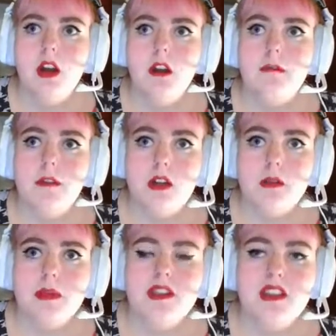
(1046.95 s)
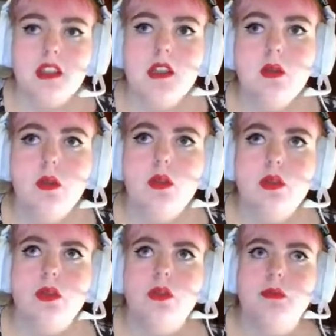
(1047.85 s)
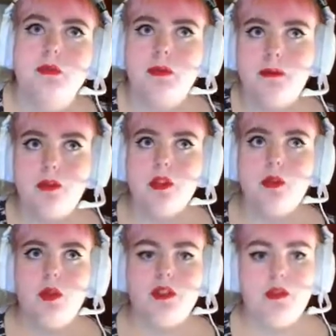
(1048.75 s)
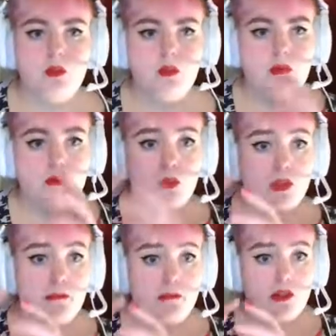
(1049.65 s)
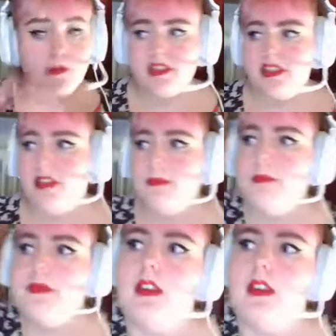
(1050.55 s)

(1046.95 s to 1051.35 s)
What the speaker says: Our pharmacy, who before was one pharmacy,